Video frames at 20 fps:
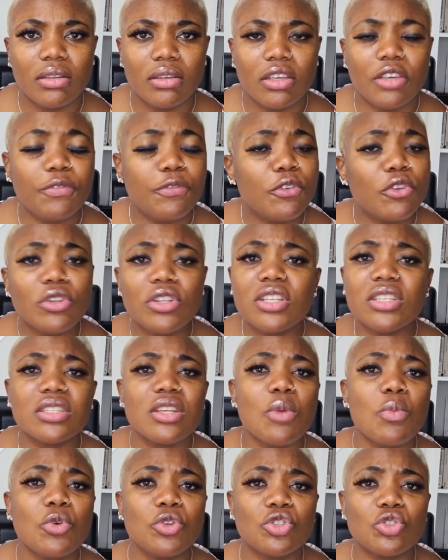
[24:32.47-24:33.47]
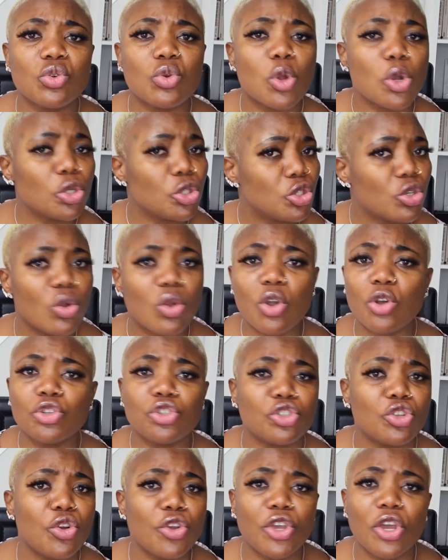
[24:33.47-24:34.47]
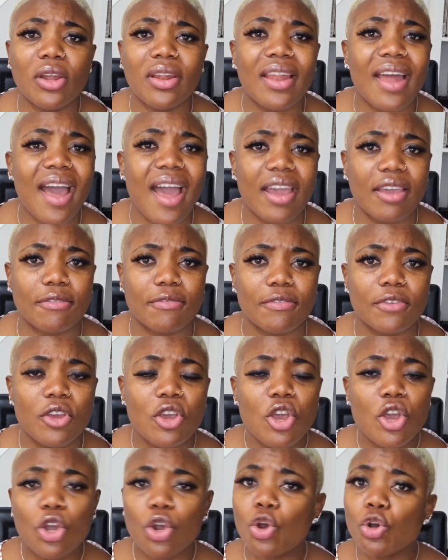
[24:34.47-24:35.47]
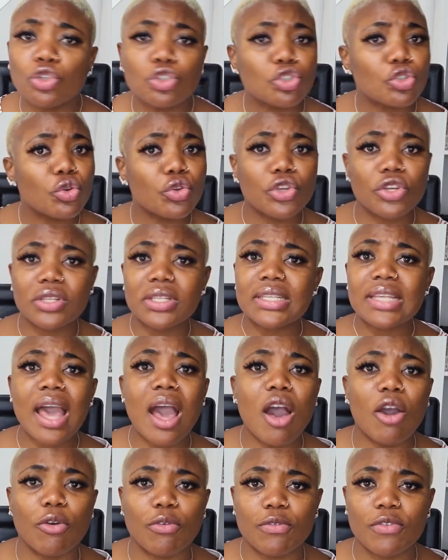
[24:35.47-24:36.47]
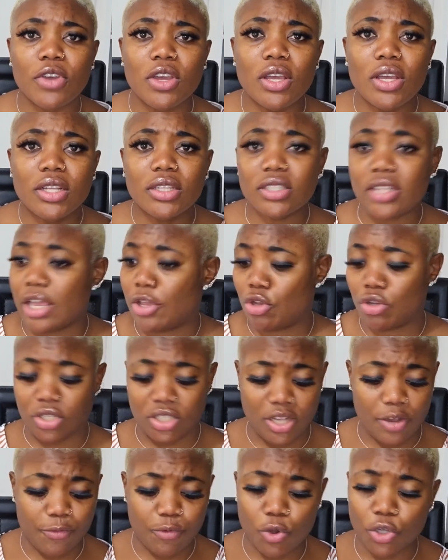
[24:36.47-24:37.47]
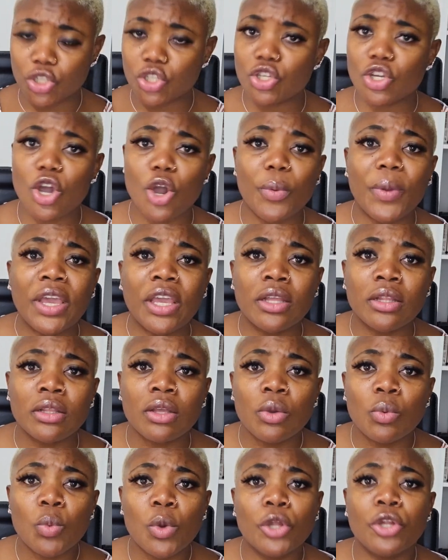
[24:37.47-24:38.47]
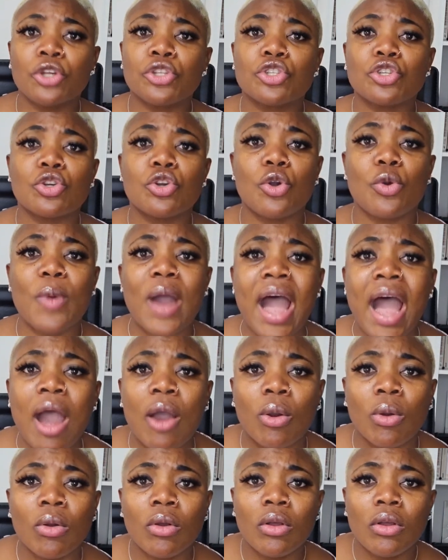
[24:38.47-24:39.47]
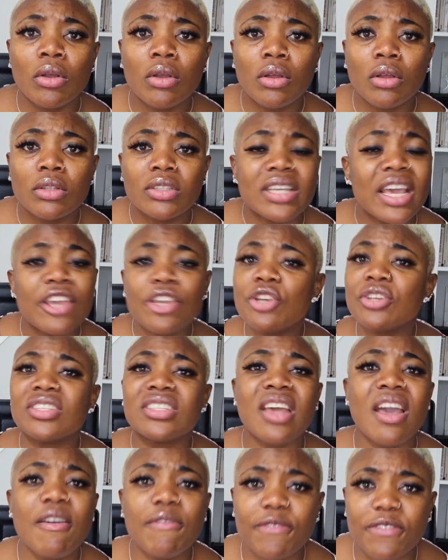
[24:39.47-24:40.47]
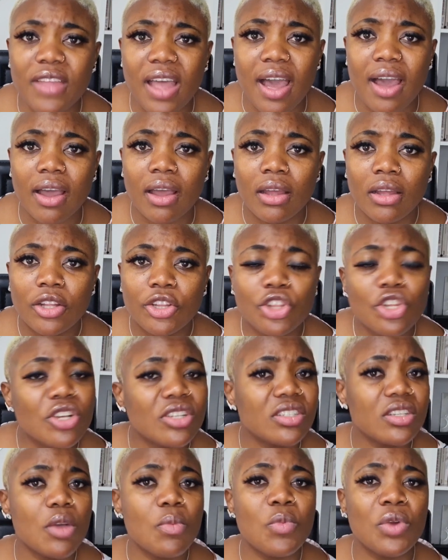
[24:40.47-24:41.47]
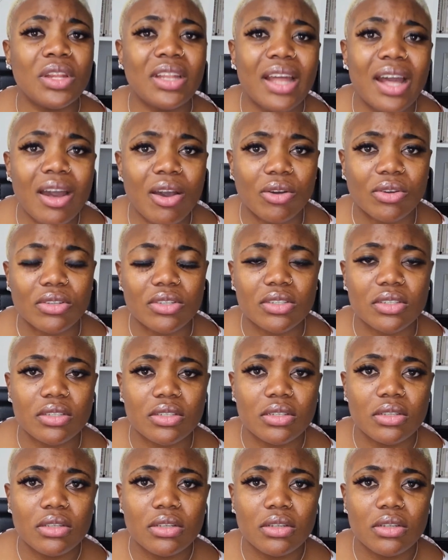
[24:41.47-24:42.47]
If you need someone to control your life. Control yourself. Tell yourself what to go in, what not to go out. Tell yourself that, not someone else.